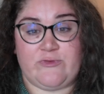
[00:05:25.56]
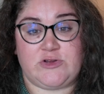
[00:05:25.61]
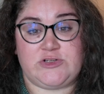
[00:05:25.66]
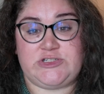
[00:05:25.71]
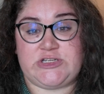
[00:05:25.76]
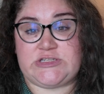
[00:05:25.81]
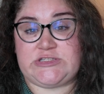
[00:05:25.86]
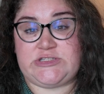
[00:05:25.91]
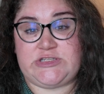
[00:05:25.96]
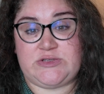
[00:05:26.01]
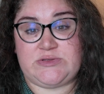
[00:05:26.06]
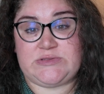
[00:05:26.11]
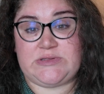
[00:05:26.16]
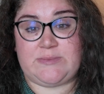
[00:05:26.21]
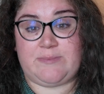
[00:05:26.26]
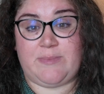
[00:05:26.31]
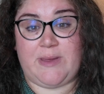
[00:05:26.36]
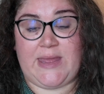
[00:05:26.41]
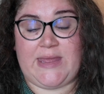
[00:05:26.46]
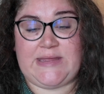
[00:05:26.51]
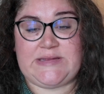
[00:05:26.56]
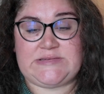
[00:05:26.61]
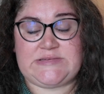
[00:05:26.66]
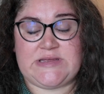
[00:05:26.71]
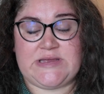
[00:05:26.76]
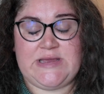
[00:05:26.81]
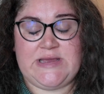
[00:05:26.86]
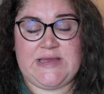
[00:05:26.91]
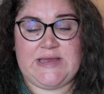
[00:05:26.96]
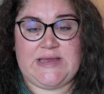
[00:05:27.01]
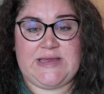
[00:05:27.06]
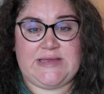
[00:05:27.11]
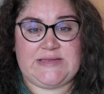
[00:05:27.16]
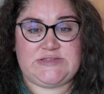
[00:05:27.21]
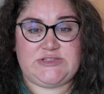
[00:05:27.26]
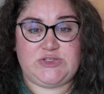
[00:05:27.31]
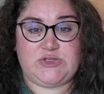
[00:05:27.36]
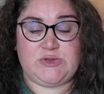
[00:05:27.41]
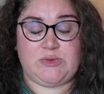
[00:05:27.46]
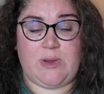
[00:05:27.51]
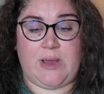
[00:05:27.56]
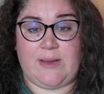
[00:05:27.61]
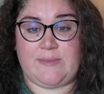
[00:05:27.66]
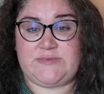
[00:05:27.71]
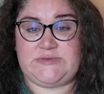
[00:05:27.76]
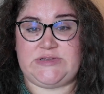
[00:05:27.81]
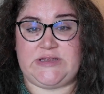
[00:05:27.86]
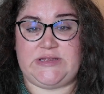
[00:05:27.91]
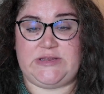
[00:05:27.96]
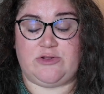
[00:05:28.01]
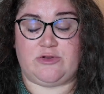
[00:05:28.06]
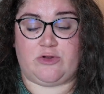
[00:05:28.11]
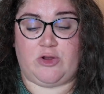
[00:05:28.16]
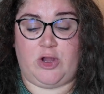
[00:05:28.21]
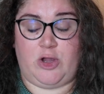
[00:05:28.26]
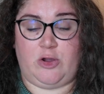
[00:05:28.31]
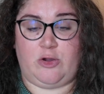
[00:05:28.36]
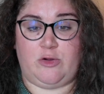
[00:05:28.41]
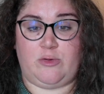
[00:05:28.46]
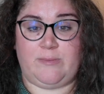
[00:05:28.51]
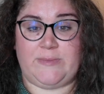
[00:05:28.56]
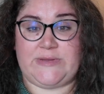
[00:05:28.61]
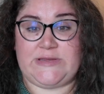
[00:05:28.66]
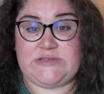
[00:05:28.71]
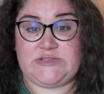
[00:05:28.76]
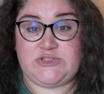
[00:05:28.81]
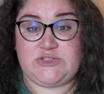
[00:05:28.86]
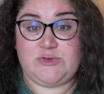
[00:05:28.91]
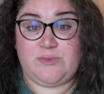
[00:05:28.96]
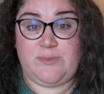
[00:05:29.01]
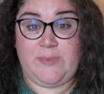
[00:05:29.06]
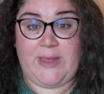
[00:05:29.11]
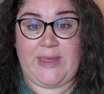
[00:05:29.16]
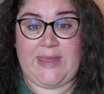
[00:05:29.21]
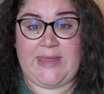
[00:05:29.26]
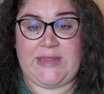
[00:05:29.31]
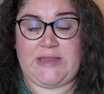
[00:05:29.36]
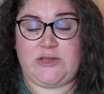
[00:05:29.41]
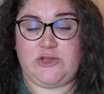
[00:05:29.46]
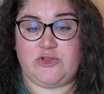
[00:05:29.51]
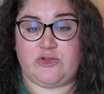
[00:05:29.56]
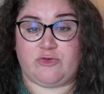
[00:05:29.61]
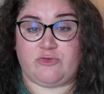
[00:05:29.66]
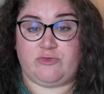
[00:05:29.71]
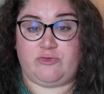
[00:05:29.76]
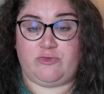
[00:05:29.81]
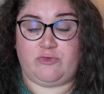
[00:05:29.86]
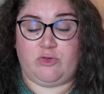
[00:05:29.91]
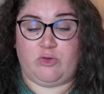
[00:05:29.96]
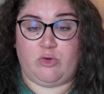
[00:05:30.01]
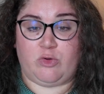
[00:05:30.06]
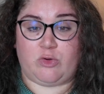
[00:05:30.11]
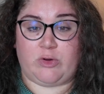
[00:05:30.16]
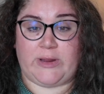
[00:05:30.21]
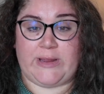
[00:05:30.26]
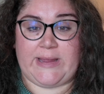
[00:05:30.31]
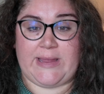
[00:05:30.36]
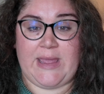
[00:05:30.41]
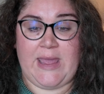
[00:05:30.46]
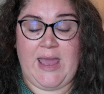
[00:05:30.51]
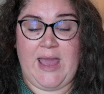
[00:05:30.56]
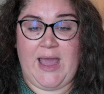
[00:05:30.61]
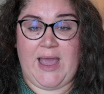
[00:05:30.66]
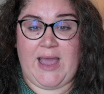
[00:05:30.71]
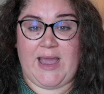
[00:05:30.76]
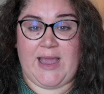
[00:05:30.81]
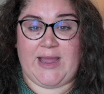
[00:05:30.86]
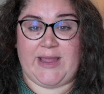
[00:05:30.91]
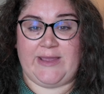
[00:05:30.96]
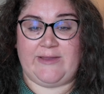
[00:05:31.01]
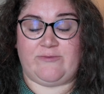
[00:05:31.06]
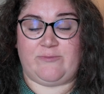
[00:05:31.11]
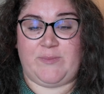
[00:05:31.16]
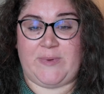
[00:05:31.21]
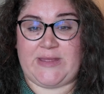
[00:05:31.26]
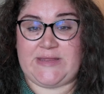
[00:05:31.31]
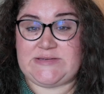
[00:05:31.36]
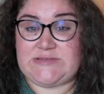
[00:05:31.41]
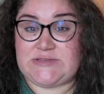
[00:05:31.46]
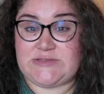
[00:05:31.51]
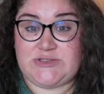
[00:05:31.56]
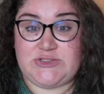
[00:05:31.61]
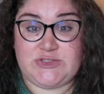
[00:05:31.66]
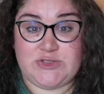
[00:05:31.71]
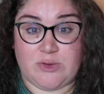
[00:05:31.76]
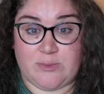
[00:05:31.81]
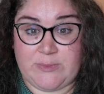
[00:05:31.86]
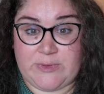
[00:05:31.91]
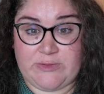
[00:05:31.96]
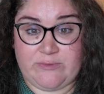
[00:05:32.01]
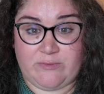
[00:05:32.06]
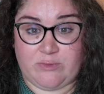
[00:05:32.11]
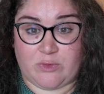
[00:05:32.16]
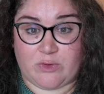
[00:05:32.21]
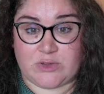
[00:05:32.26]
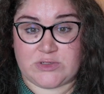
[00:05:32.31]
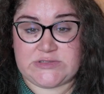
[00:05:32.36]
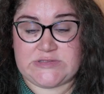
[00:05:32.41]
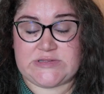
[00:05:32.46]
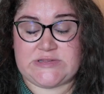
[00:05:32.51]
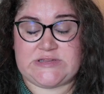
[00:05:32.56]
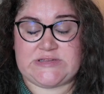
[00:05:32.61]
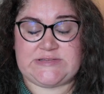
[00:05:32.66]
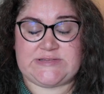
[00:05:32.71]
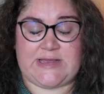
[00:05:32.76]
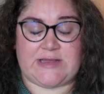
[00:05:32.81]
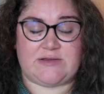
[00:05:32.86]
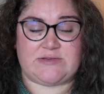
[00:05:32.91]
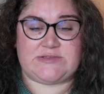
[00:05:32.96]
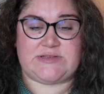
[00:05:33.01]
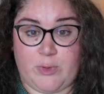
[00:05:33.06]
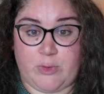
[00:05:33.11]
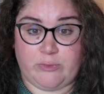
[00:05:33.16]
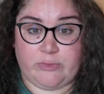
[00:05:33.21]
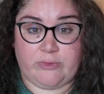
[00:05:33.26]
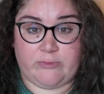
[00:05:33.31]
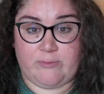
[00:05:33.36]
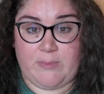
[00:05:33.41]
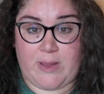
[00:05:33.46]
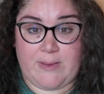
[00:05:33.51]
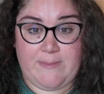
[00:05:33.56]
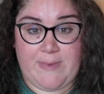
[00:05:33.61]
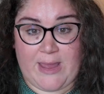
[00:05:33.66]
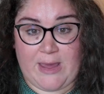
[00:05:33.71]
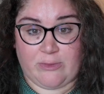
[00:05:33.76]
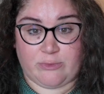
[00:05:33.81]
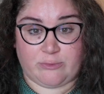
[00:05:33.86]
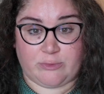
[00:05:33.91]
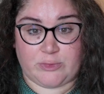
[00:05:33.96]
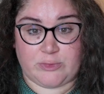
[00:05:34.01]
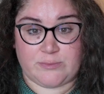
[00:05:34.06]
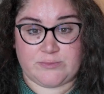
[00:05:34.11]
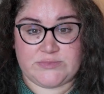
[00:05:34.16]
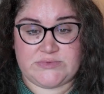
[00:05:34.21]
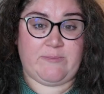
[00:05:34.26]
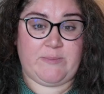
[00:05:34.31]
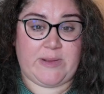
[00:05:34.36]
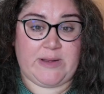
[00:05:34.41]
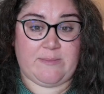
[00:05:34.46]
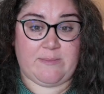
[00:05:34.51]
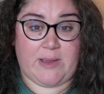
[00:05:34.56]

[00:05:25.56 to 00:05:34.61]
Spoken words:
for just using paint to update your home is to paint your flooring. I have painted so many floors in this house. Both of my bathrooms, I painted